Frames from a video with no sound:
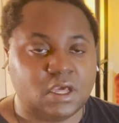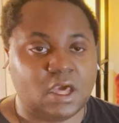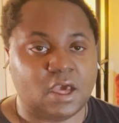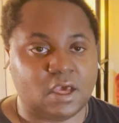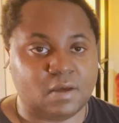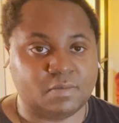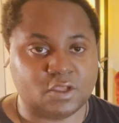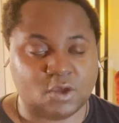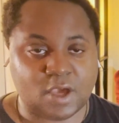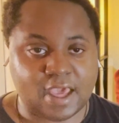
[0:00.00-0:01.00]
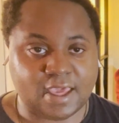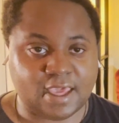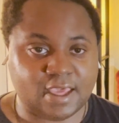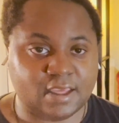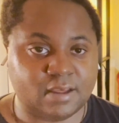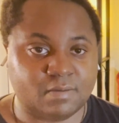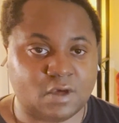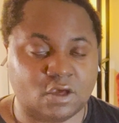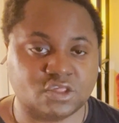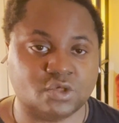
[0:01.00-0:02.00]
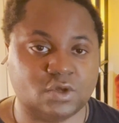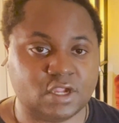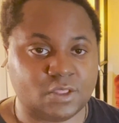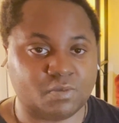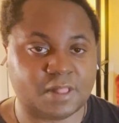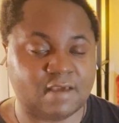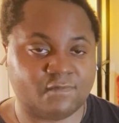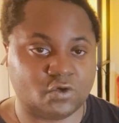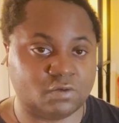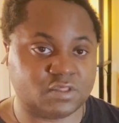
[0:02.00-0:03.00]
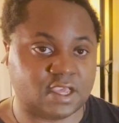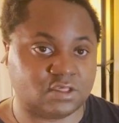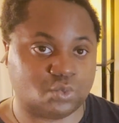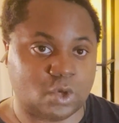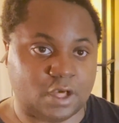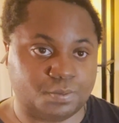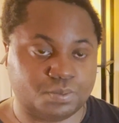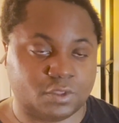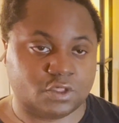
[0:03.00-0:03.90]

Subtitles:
You know, I am also on other platforms as well.